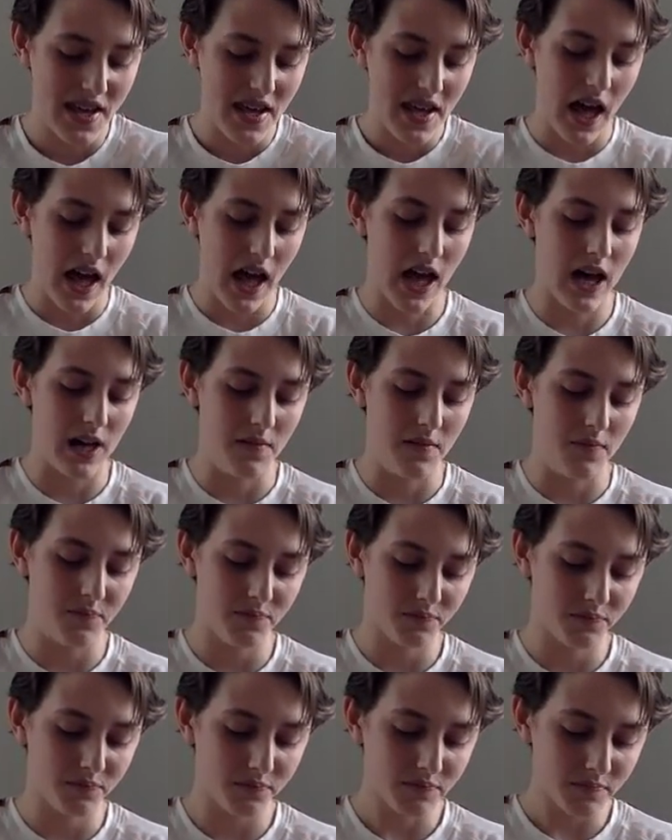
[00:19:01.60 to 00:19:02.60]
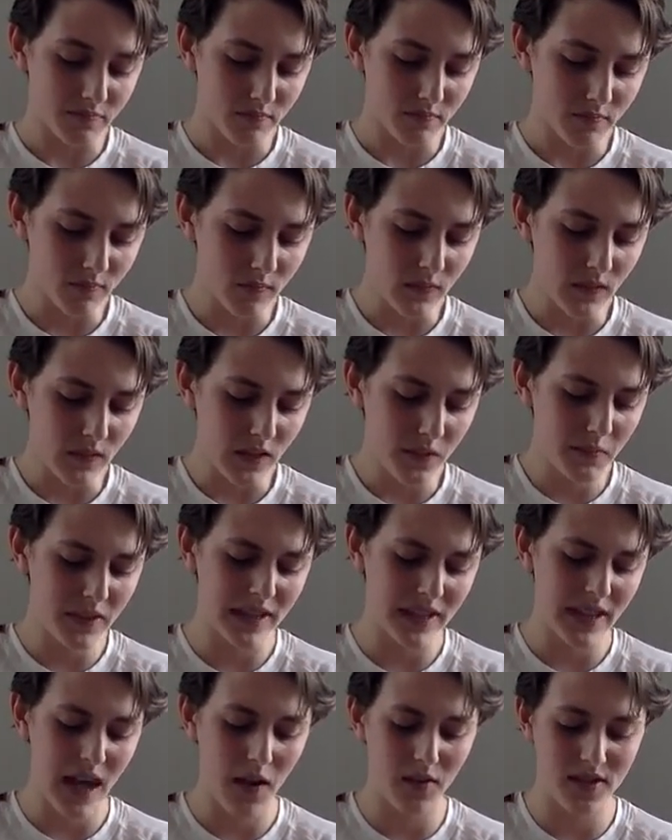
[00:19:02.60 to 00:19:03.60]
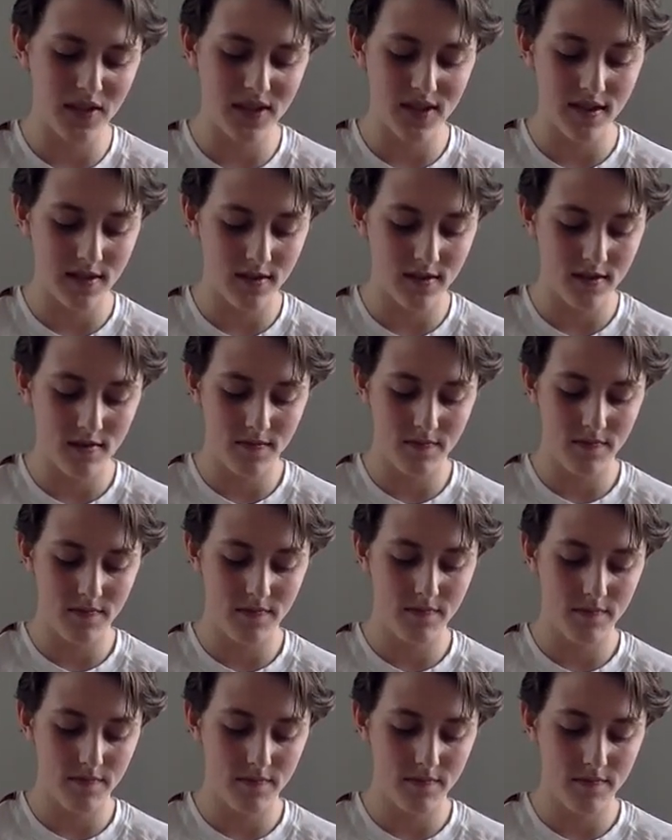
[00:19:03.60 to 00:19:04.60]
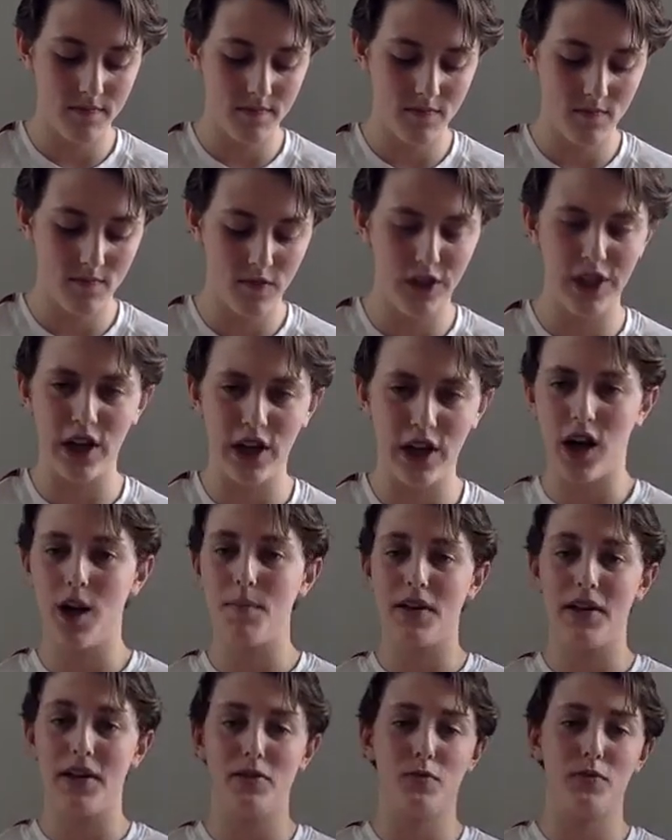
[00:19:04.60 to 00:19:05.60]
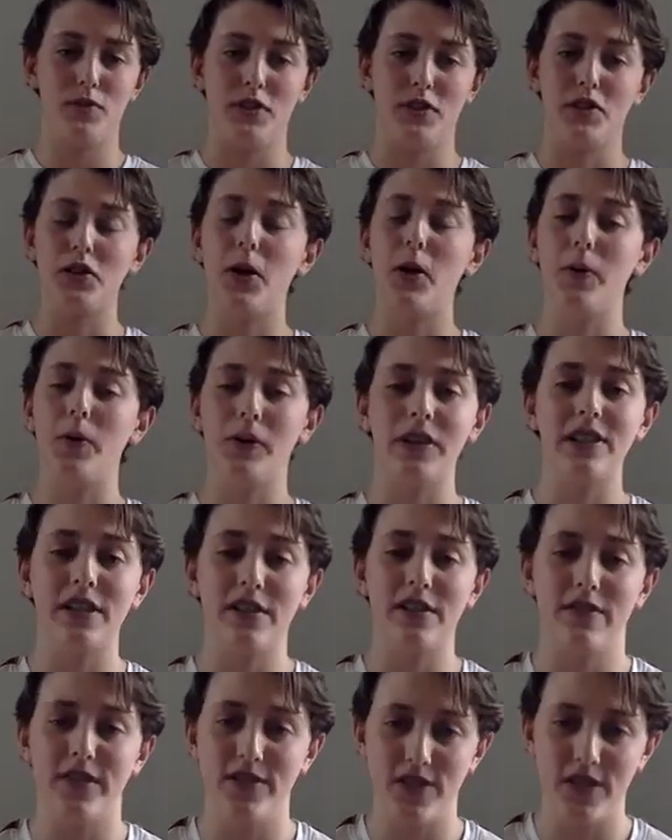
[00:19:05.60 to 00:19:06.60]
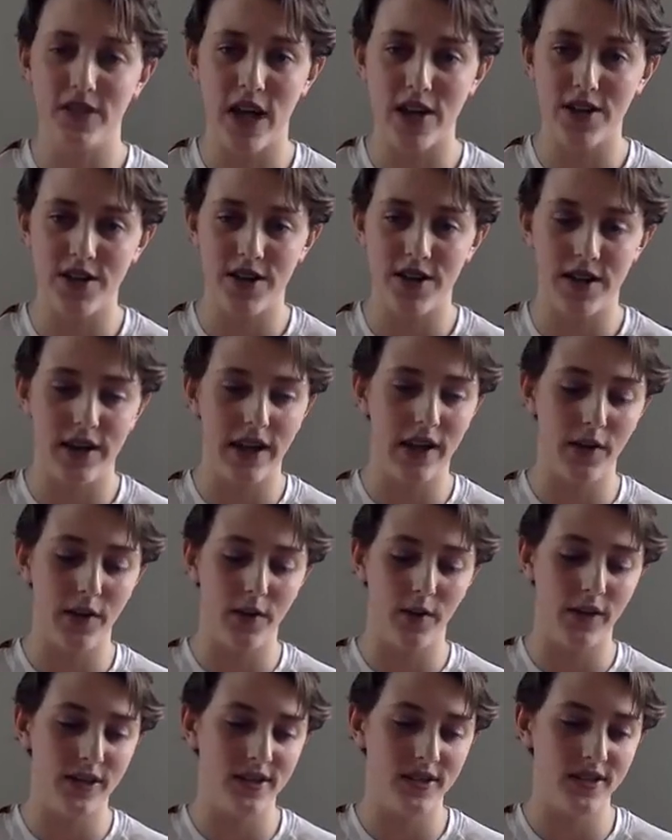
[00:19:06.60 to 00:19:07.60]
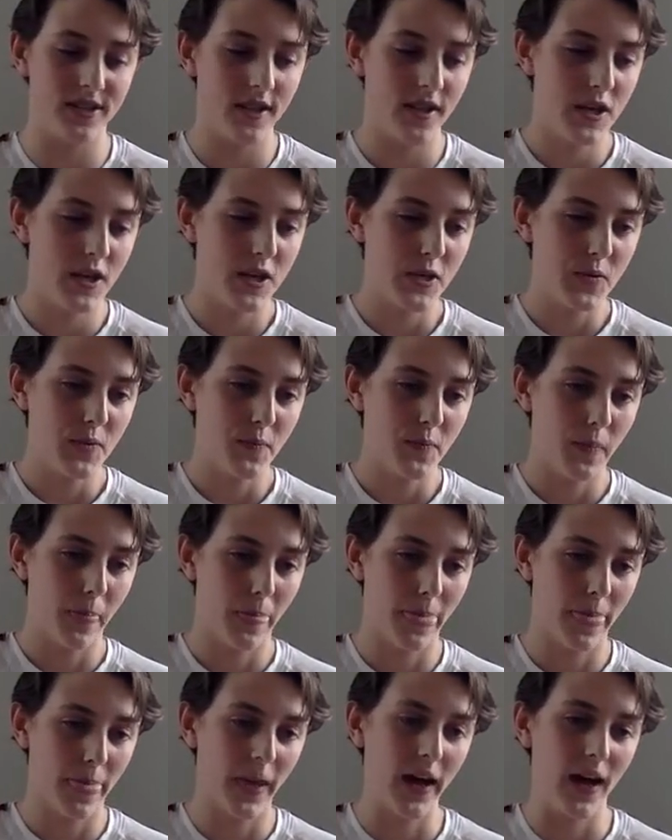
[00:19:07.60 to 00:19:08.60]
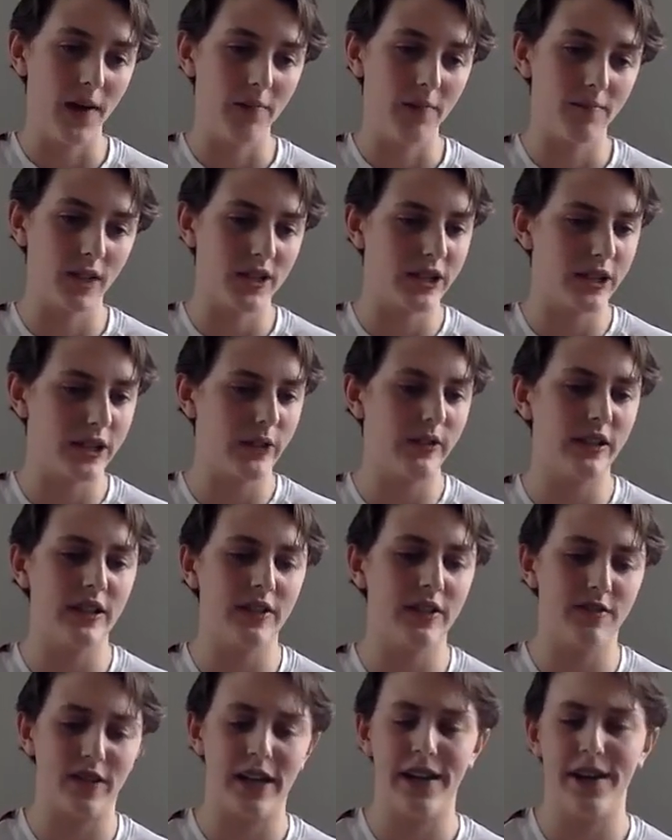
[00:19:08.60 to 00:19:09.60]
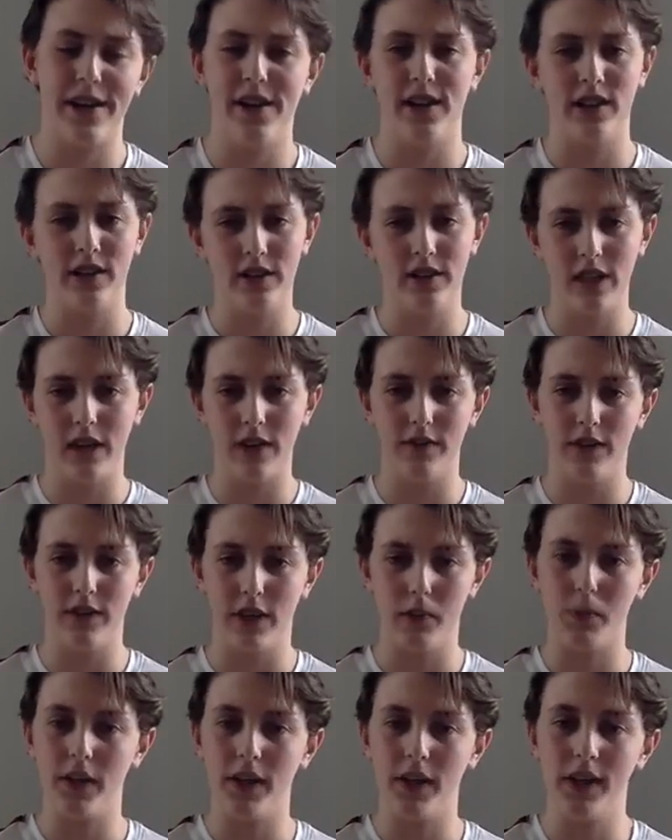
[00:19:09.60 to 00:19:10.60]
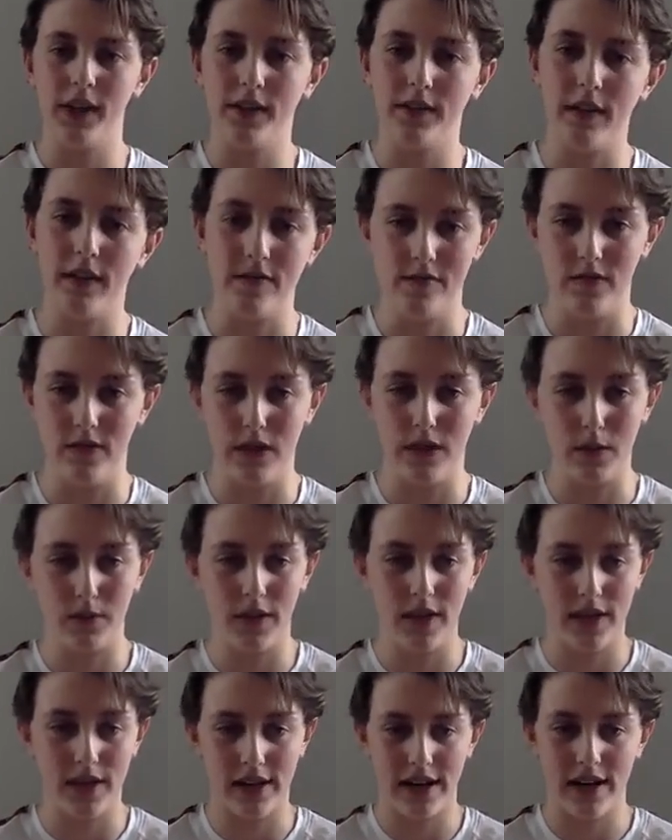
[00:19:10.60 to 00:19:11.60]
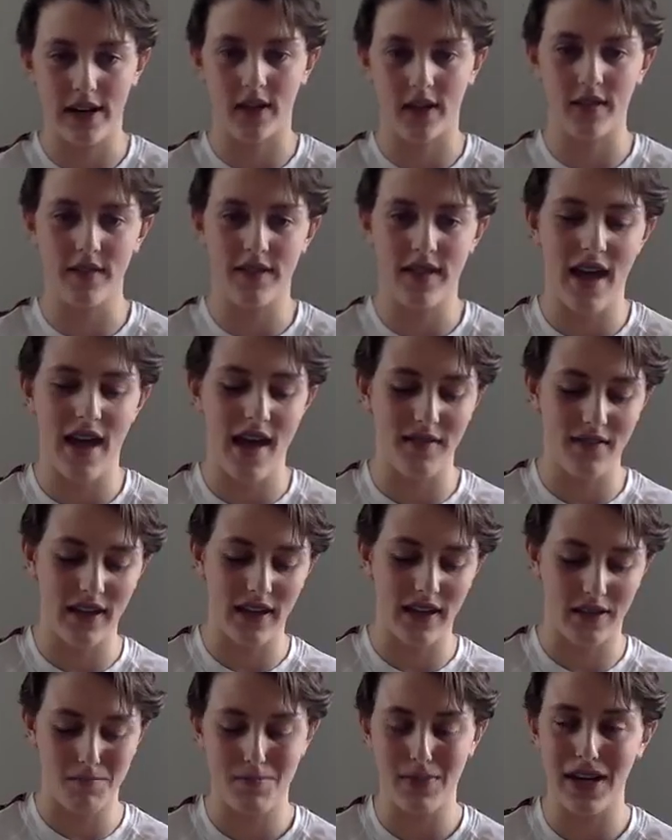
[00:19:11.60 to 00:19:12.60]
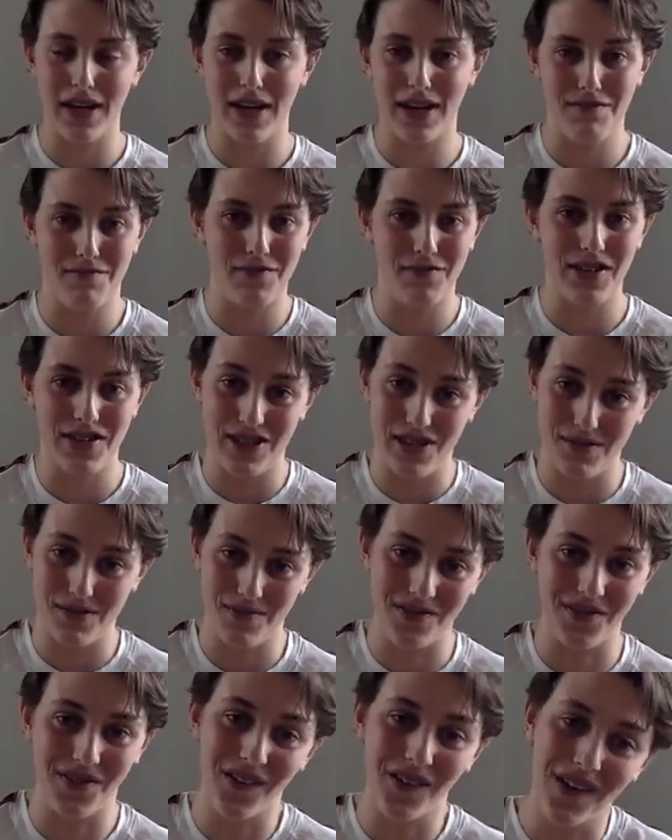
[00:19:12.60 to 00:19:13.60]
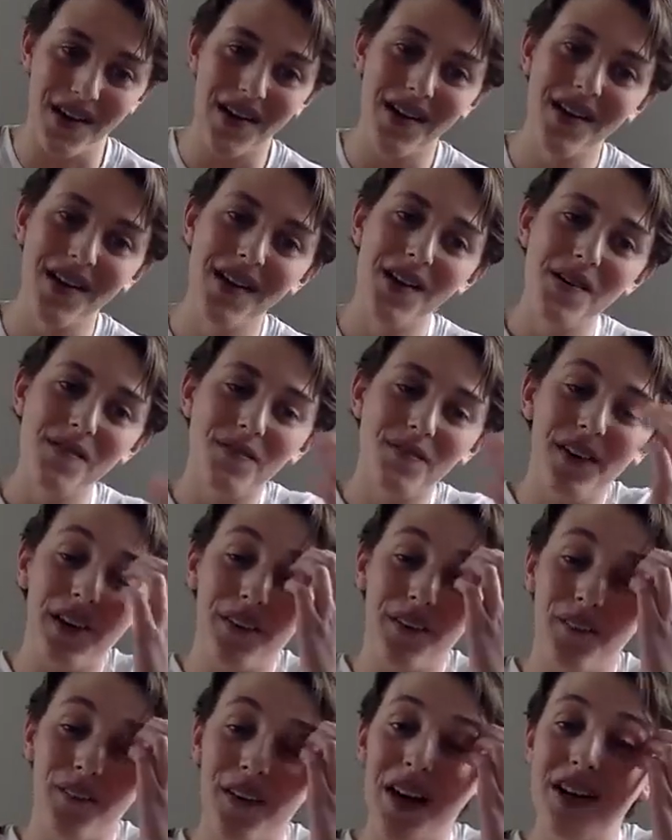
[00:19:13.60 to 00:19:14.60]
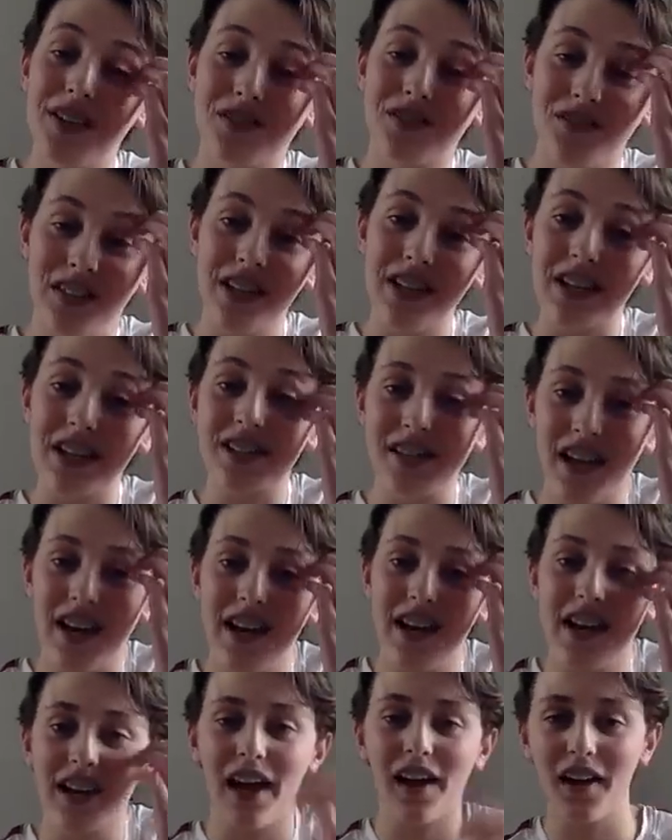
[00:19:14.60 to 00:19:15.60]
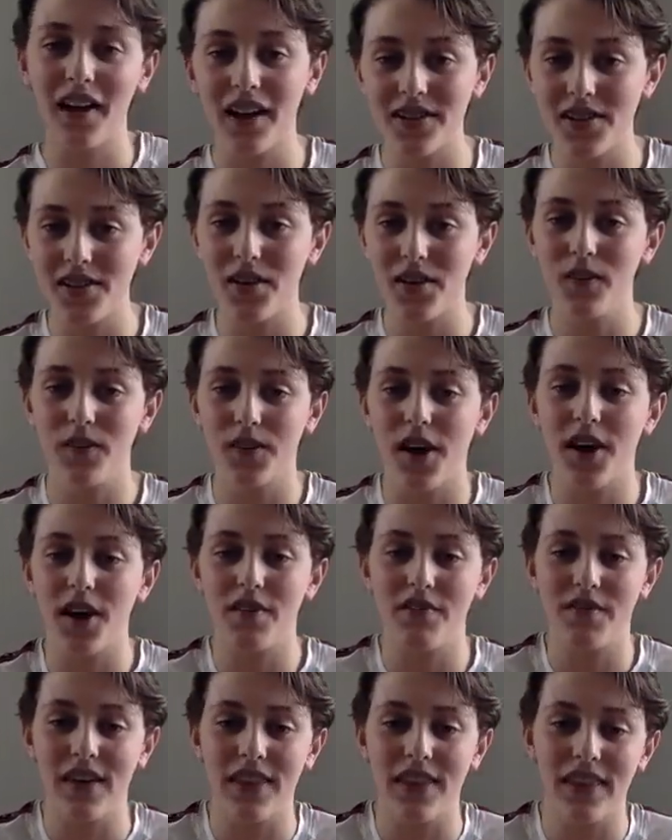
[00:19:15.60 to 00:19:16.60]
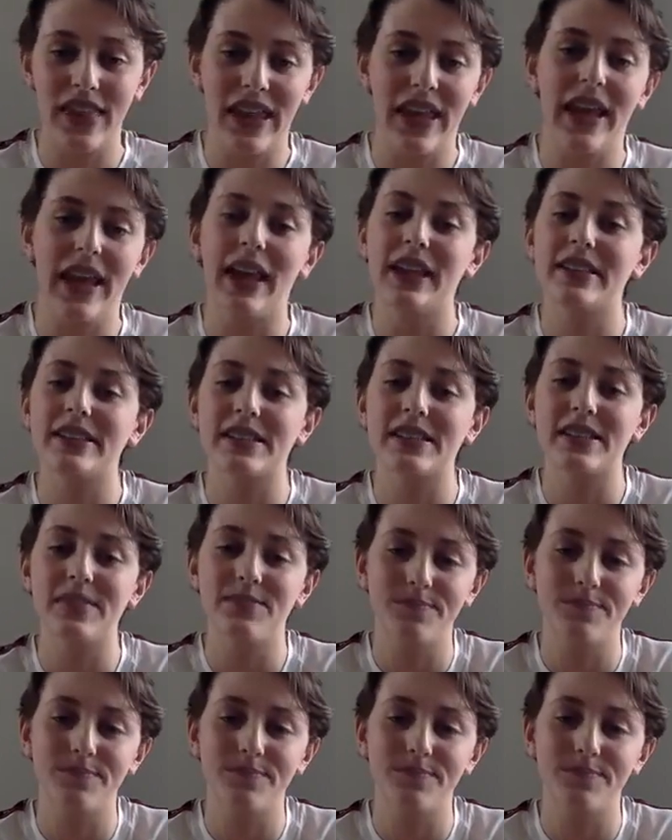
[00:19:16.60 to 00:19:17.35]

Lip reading: But that was just really hard, because it was a totally different gender, and it was a totally different character than I've really played. I've never really played a character that like mean and vicious before, but it was really exciting. I got to do a lot of fun things.